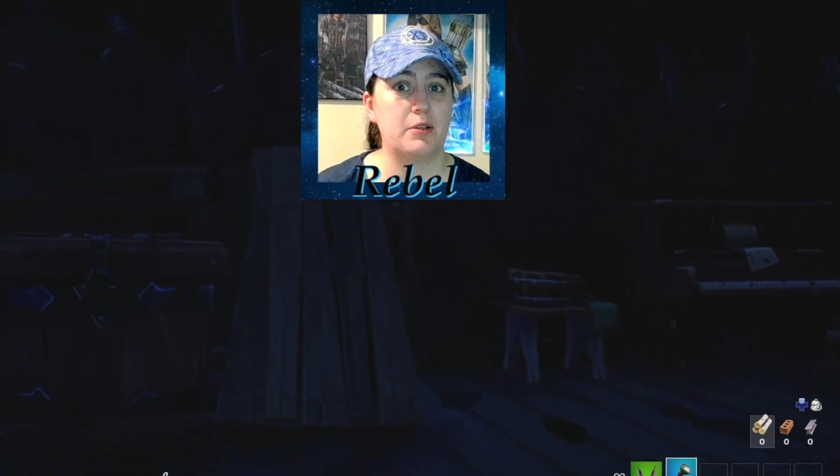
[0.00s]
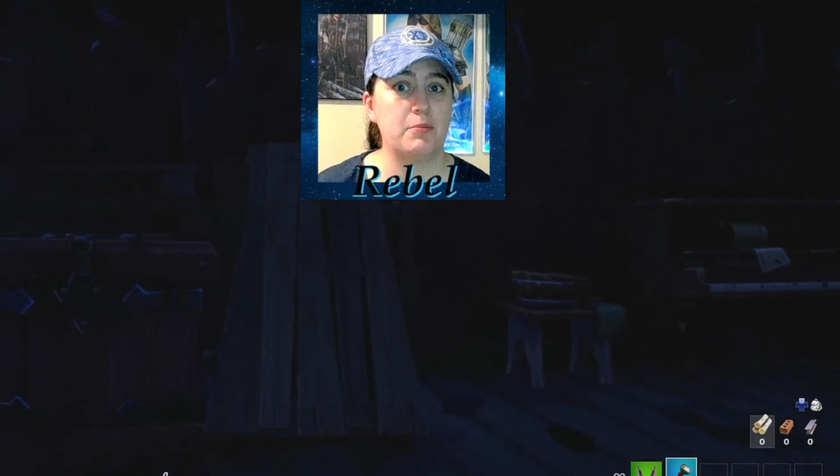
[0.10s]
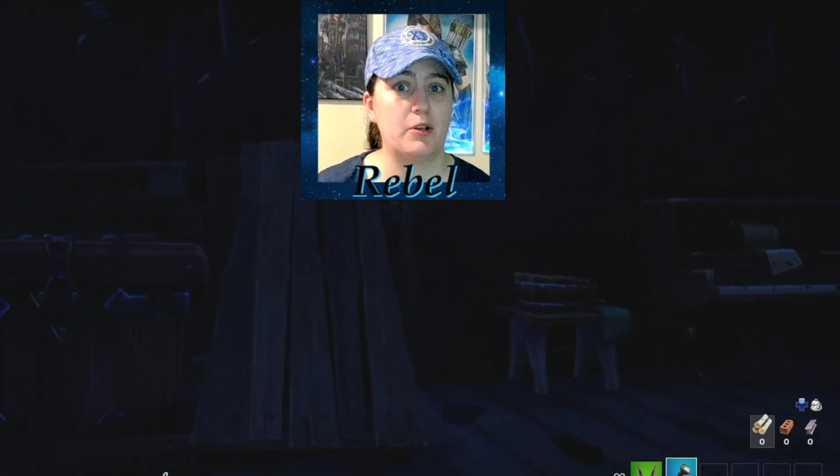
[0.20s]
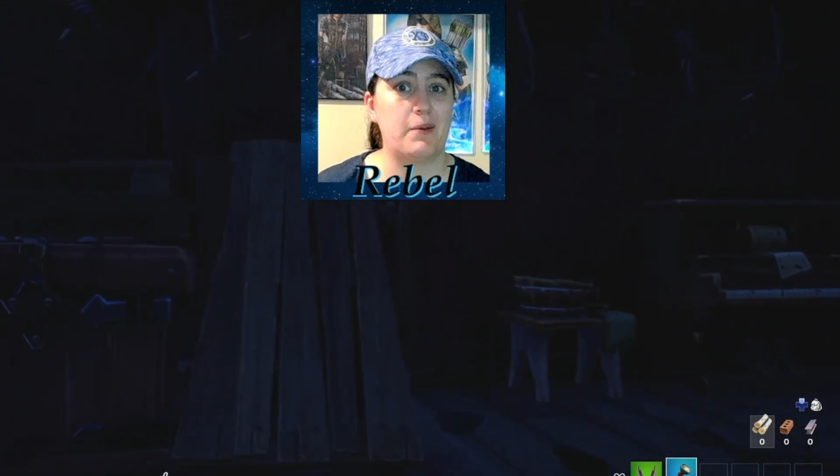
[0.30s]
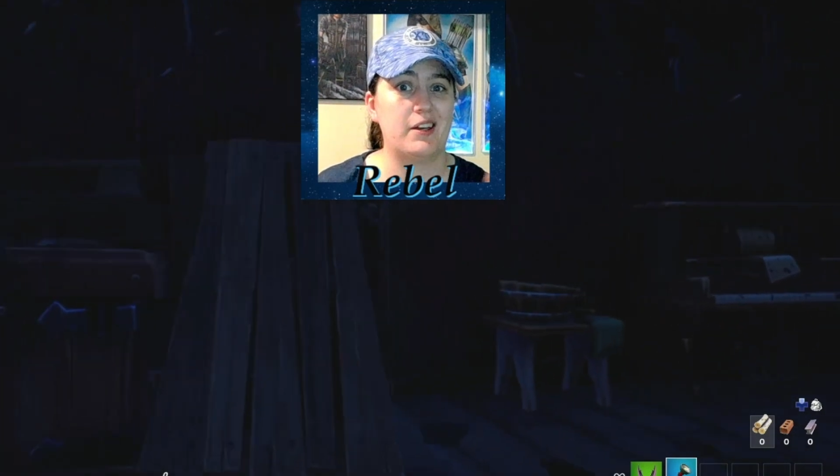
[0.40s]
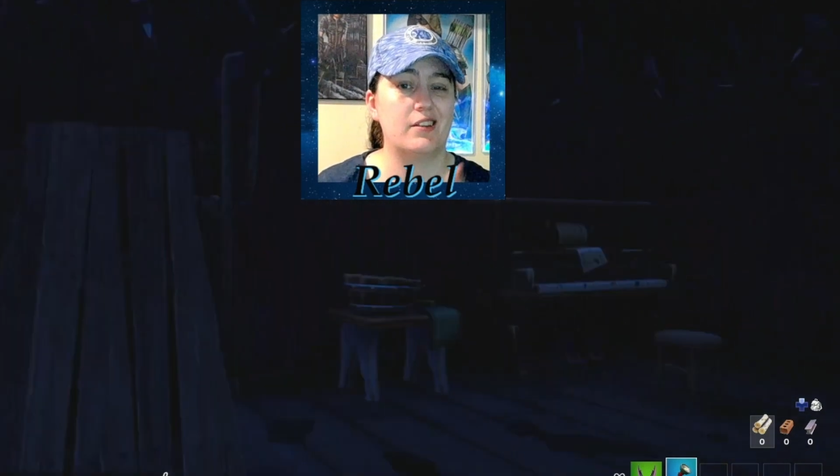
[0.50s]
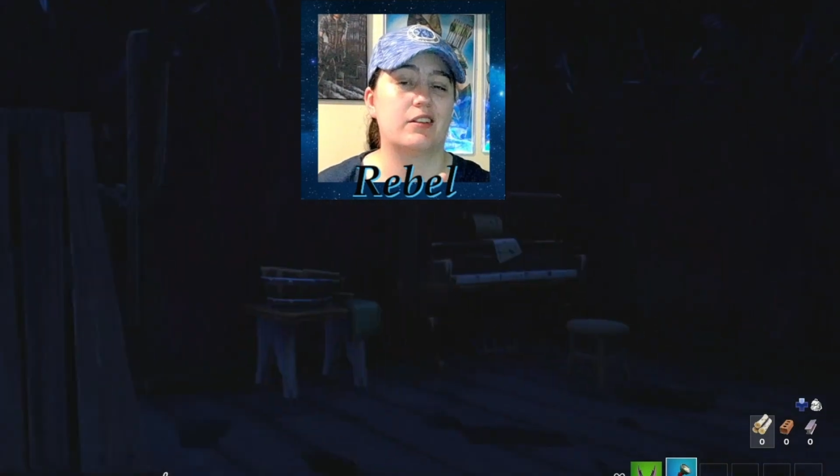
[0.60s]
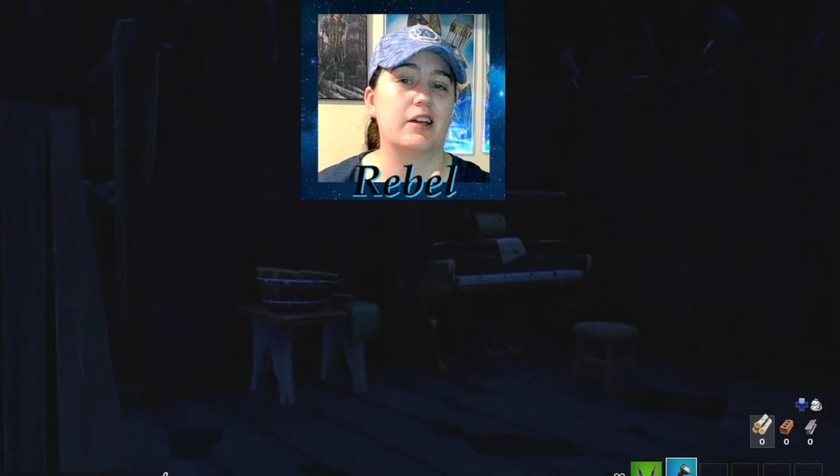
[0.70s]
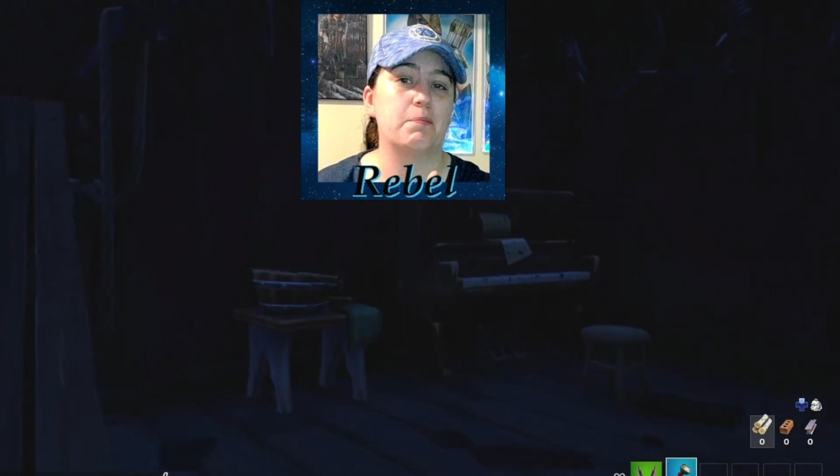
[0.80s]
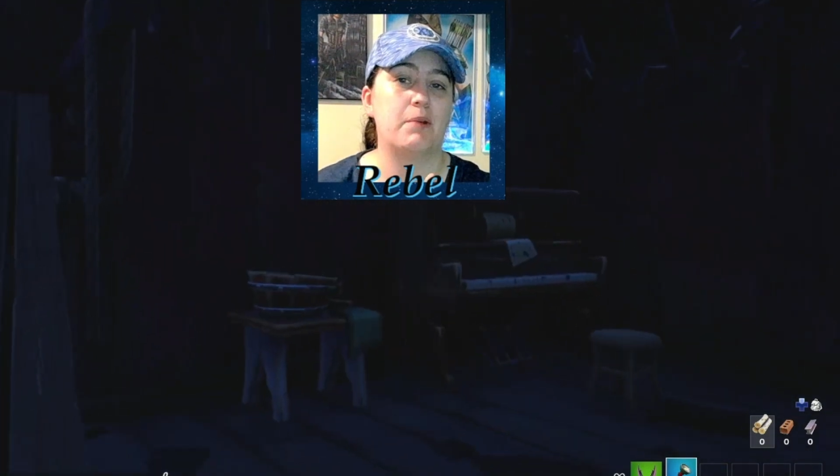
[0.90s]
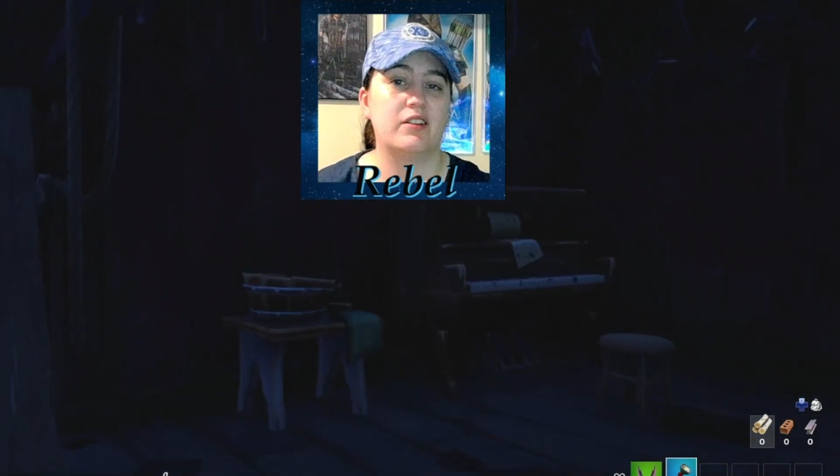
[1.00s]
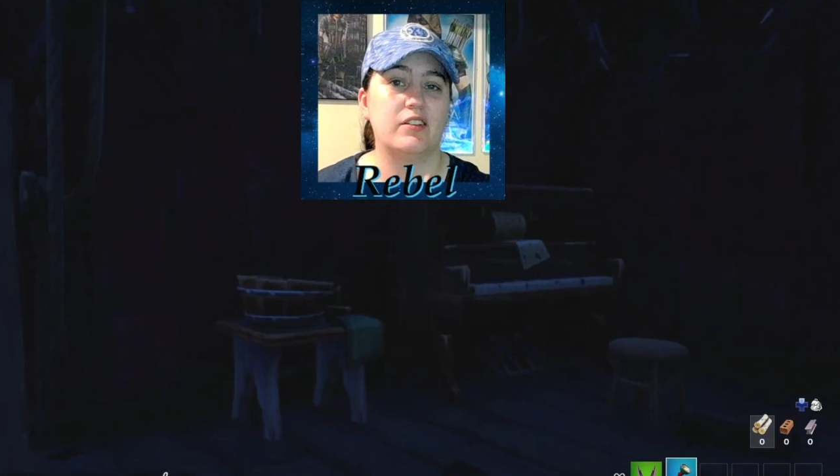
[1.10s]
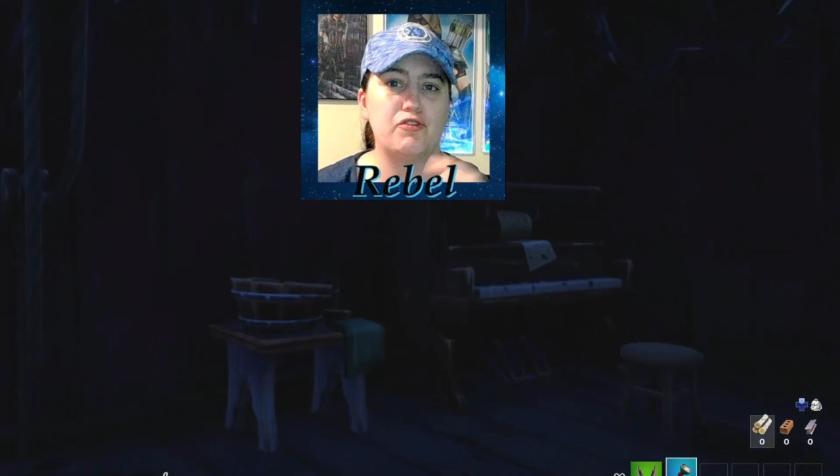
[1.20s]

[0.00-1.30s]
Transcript: let me know by hitting the like button.